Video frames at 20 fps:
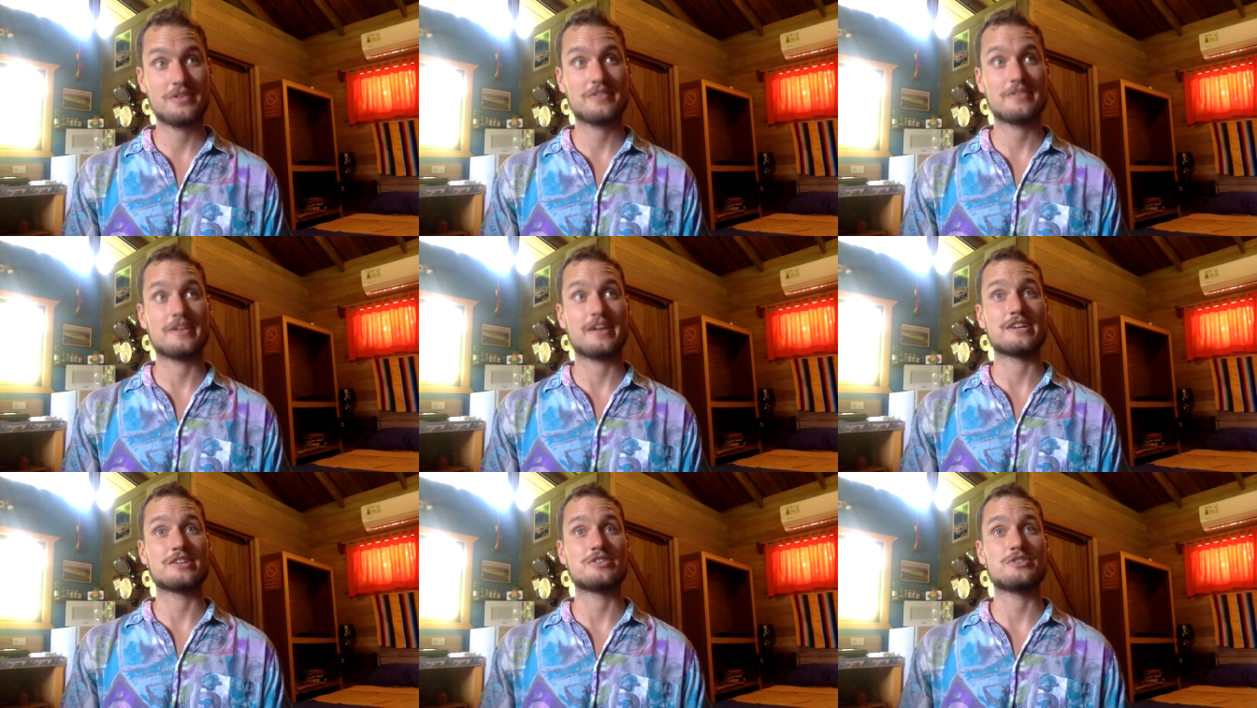
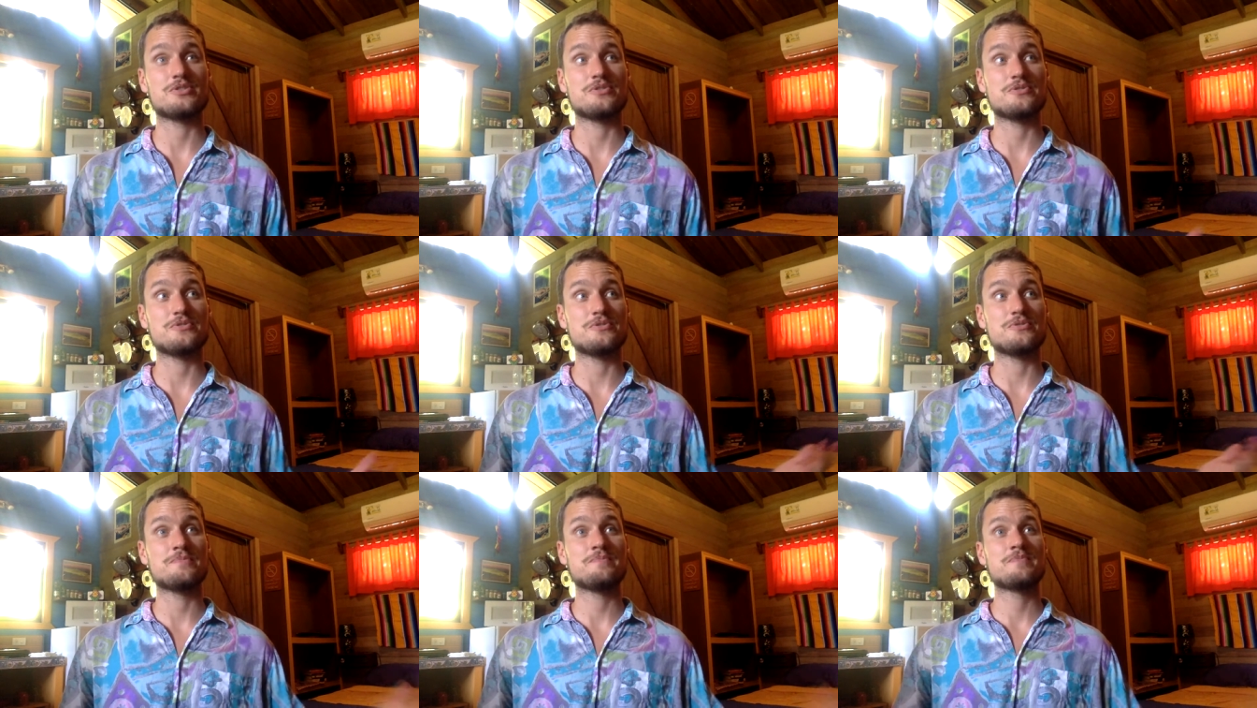Thank
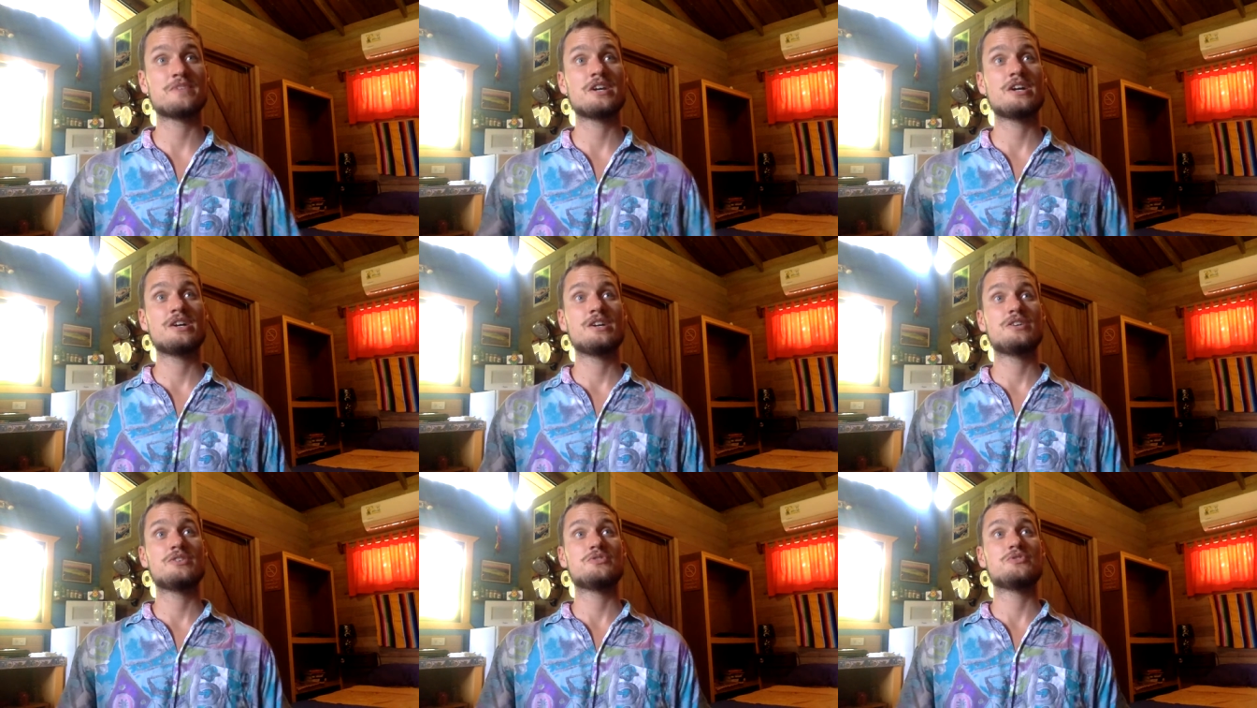you
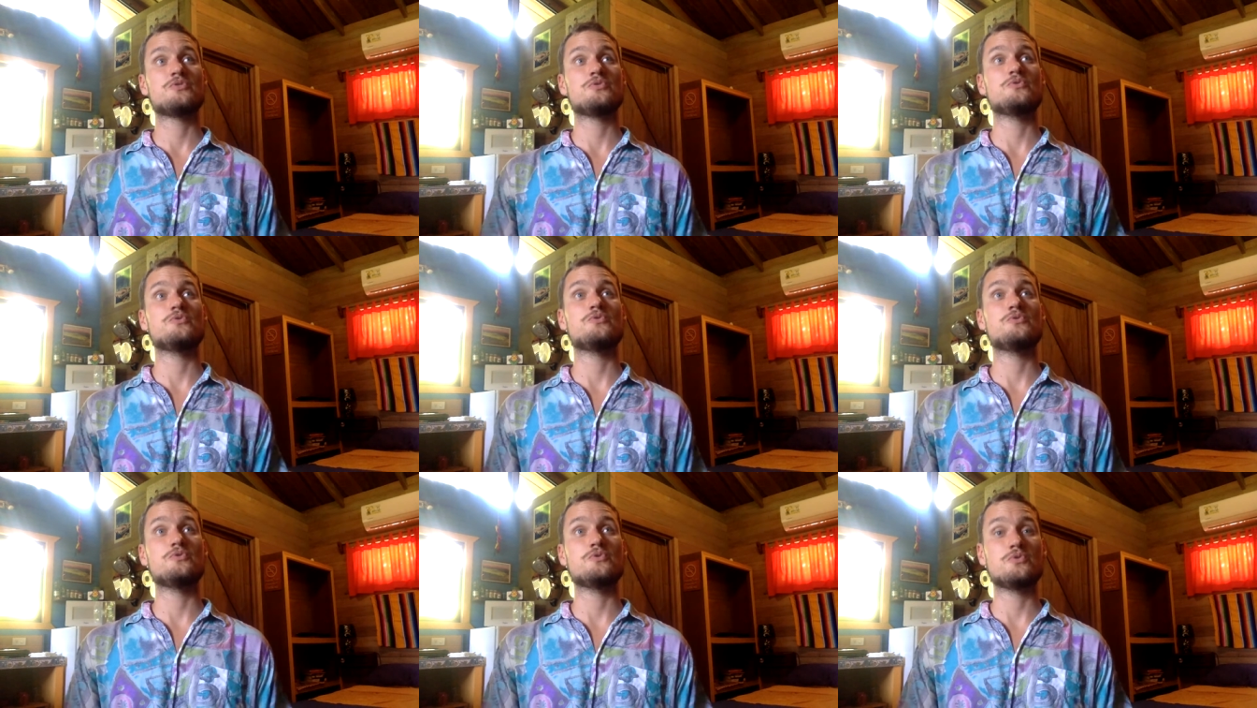
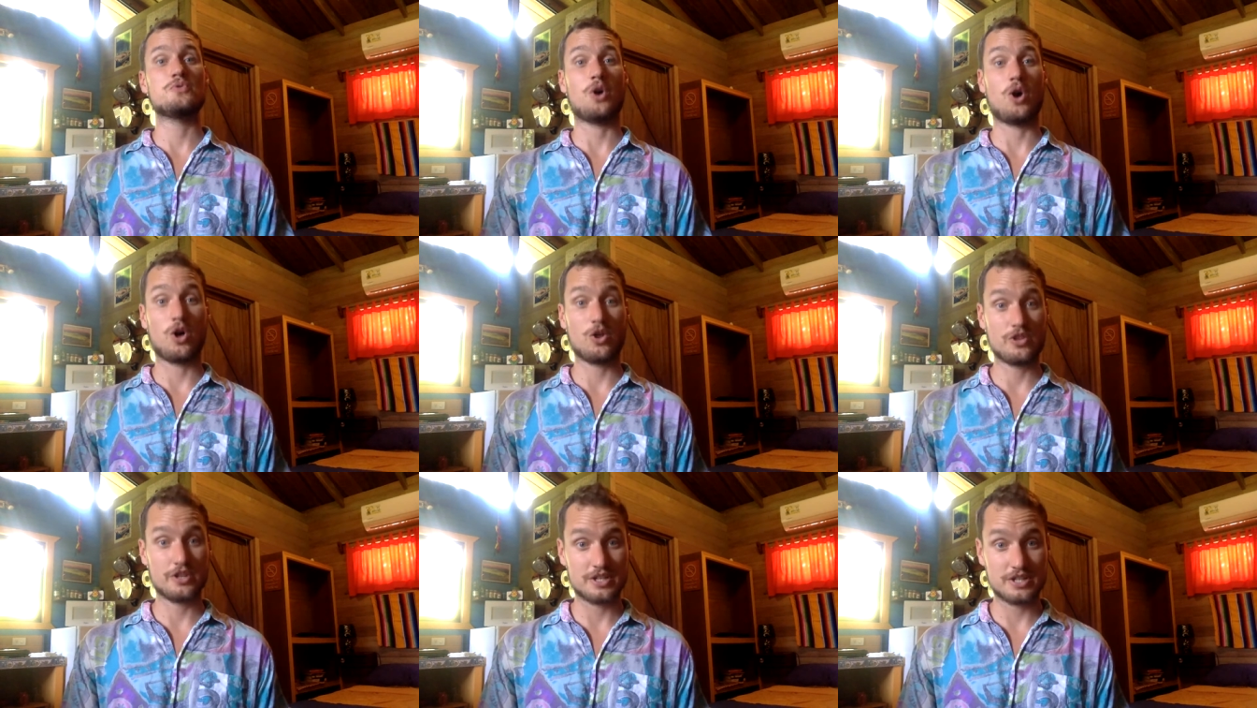to
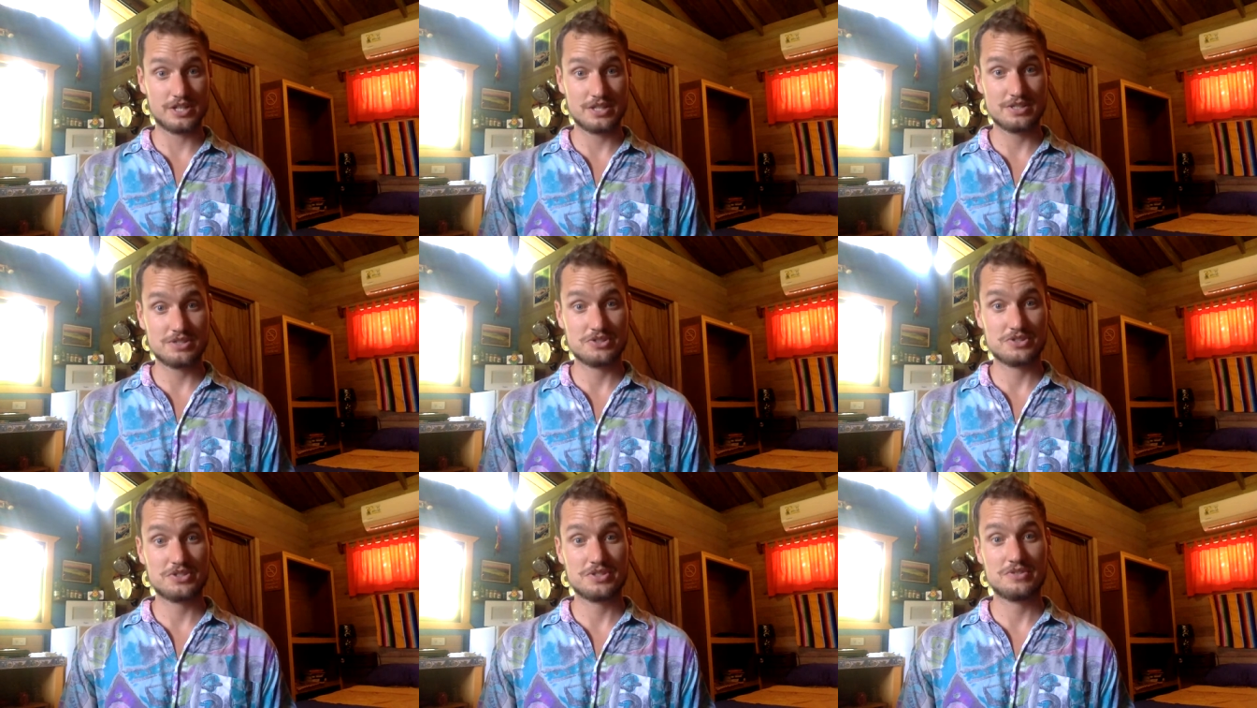all that
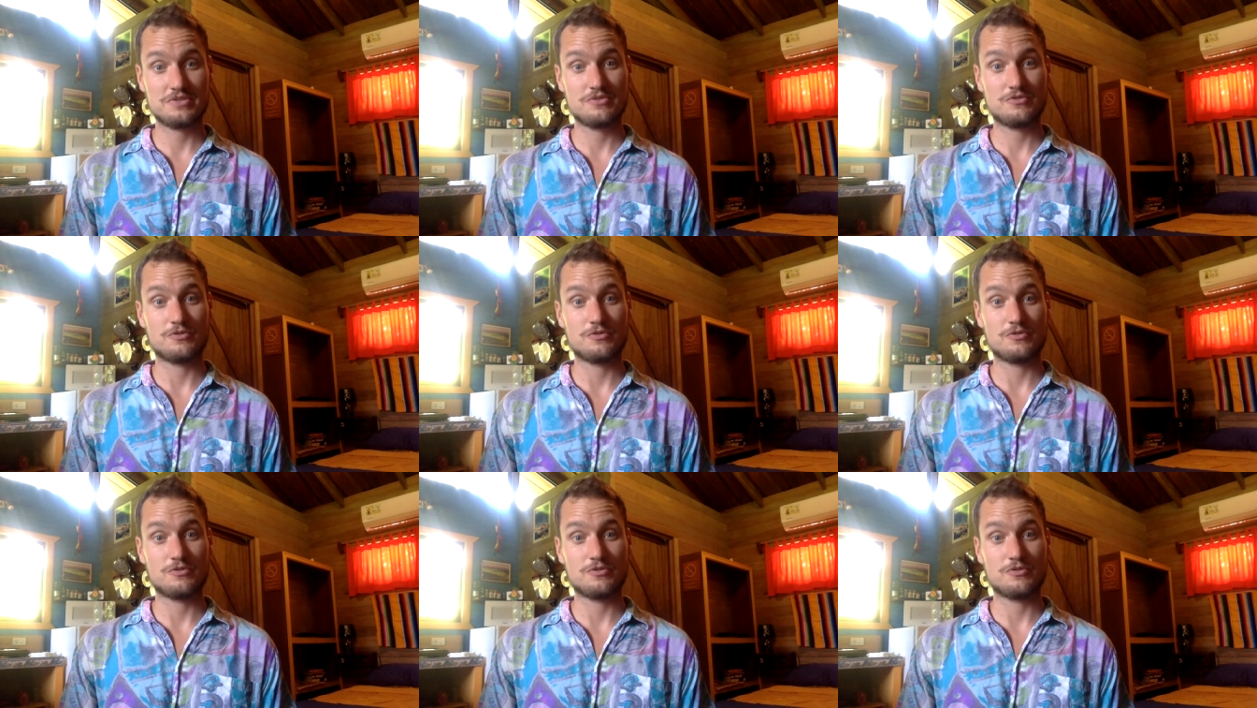is